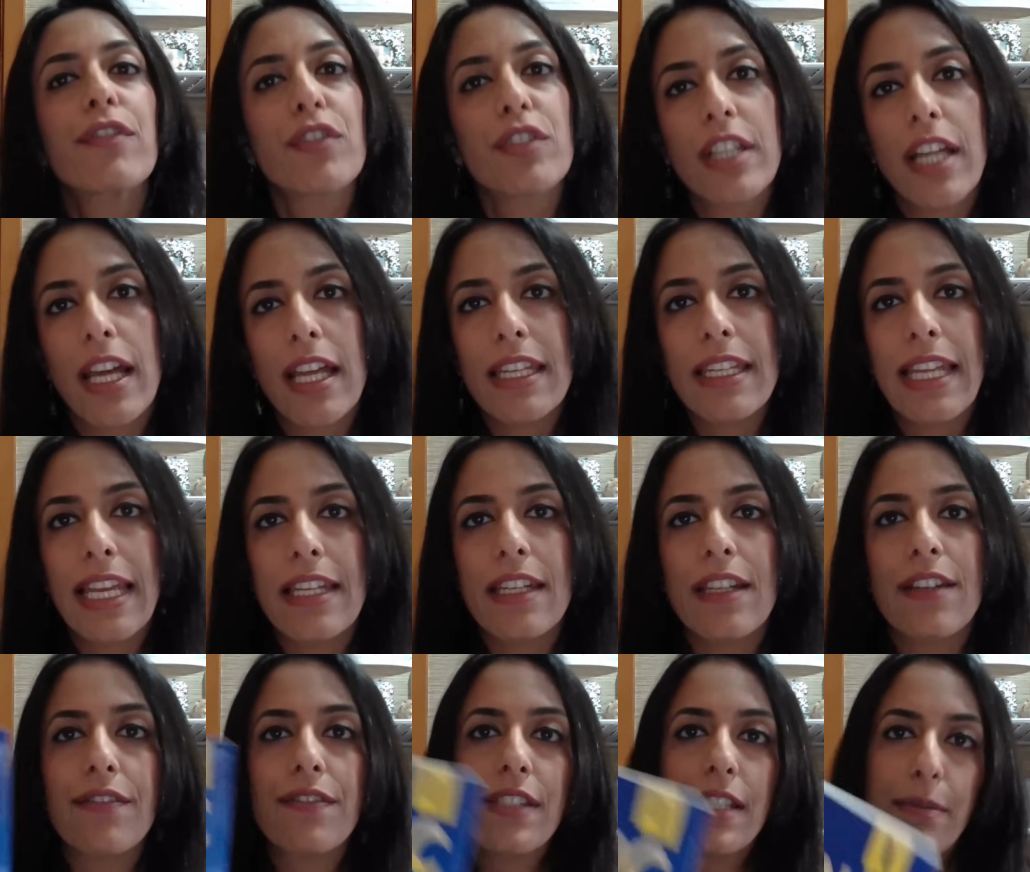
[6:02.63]
for
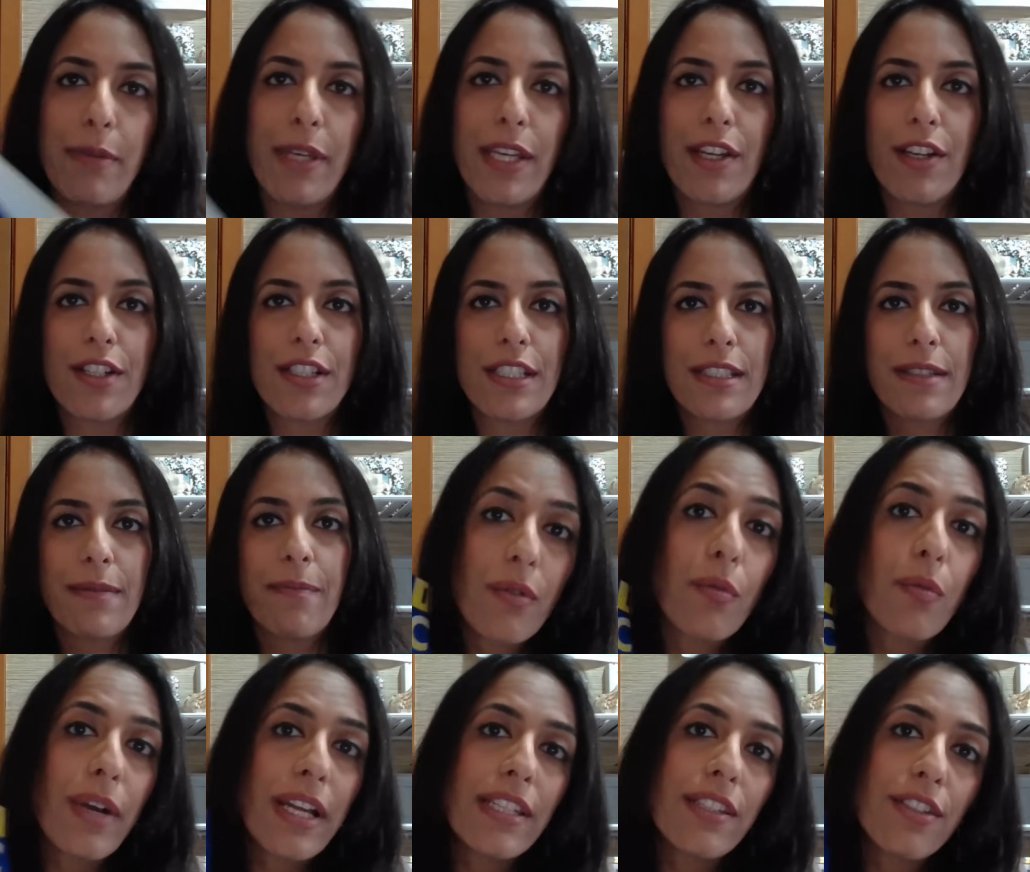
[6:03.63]
non-native speakers.
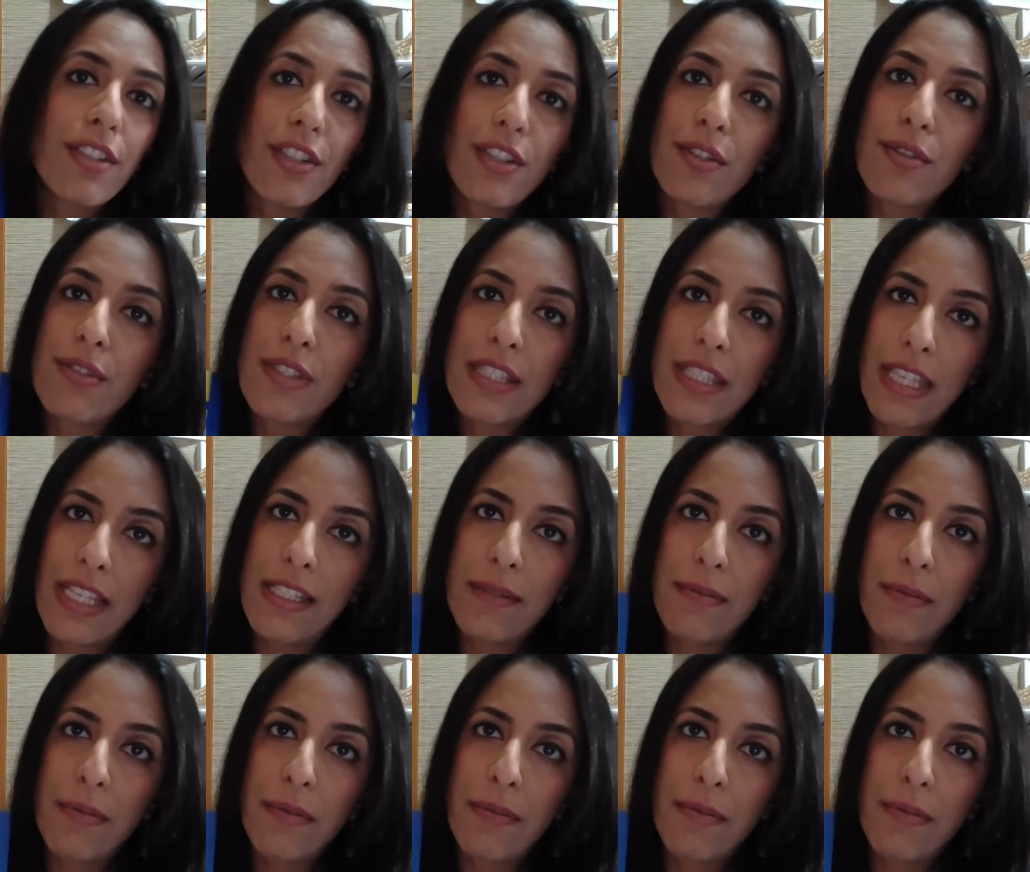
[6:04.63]
When to use this